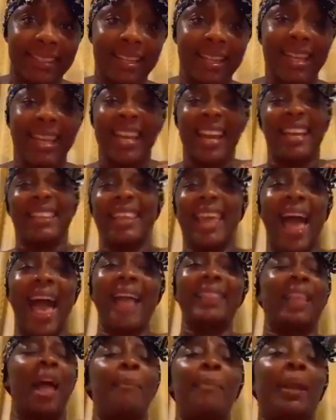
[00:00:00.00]
and the
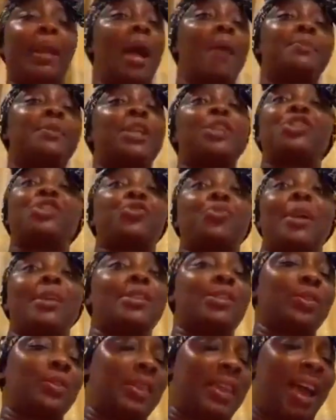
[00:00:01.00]
other becomes a strength
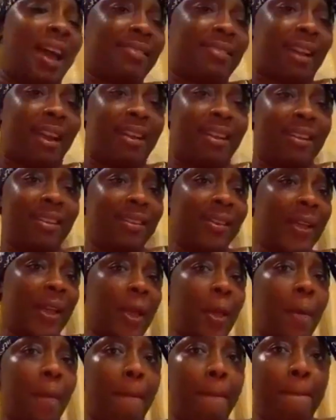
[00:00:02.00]
to the other.
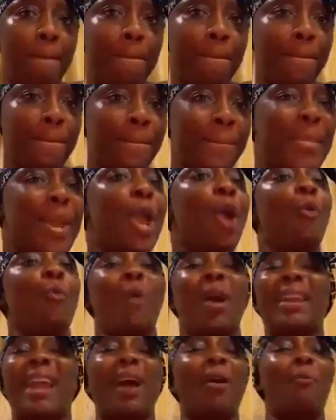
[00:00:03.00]

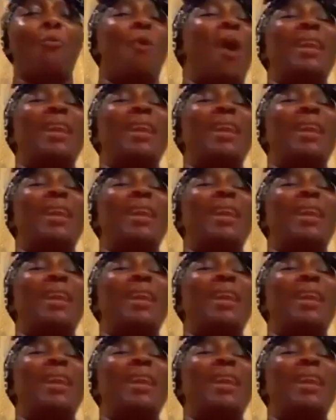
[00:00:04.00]
When one